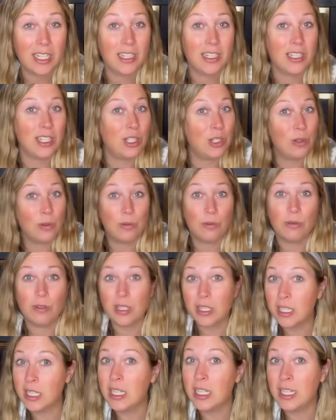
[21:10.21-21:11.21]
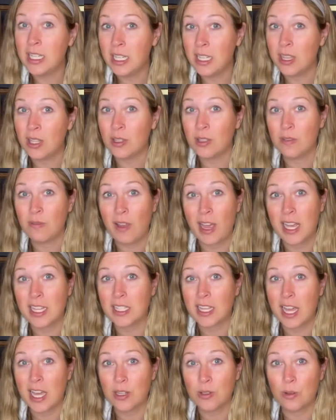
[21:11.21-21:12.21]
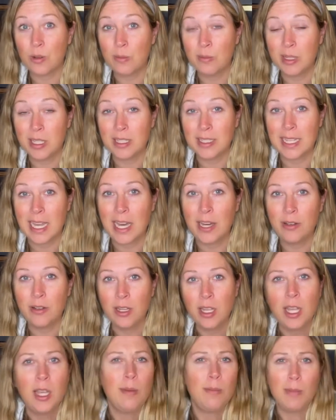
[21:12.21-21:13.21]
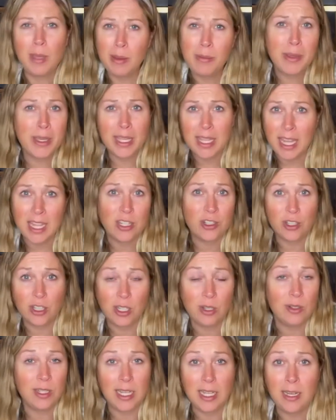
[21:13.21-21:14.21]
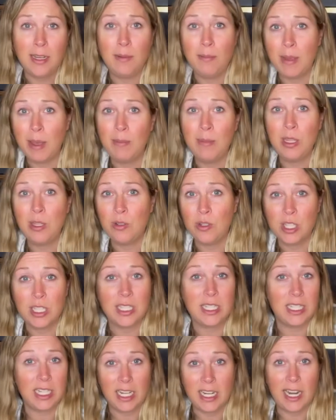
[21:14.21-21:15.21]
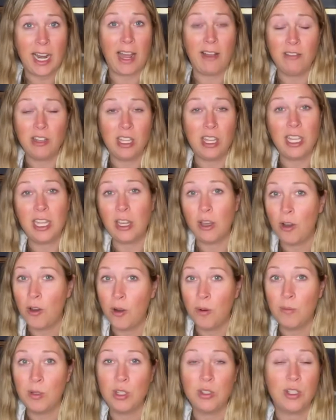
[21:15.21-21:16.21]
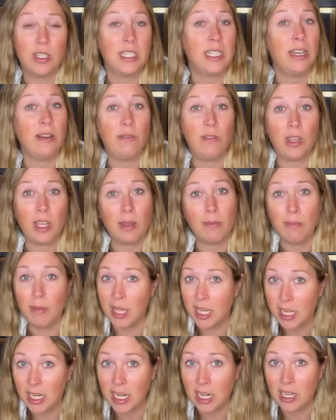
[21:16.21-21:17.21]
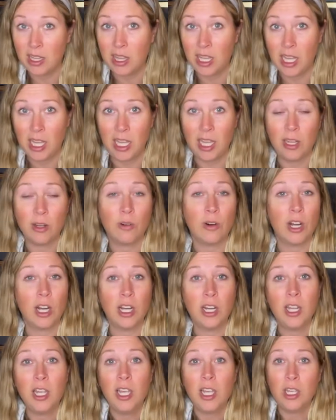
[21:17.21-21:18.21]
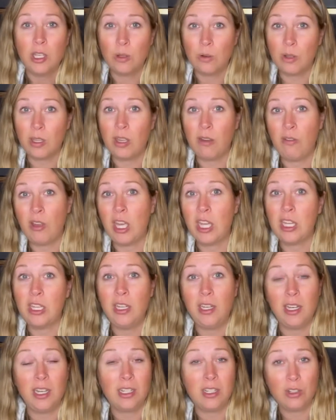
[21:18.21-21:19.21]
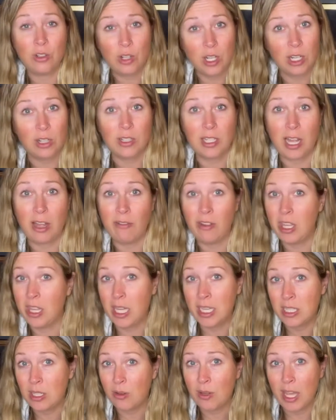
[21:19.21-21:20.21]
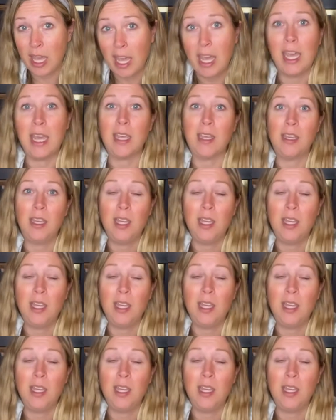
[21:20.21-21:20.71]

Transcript: Did you really need to eat those fast casual meals out? Maybe occasionally you did, and maybe you just didn't have anything at home, or you just didn't feel like making anything, or you really felt like you needed to treat yourself, and that's okay.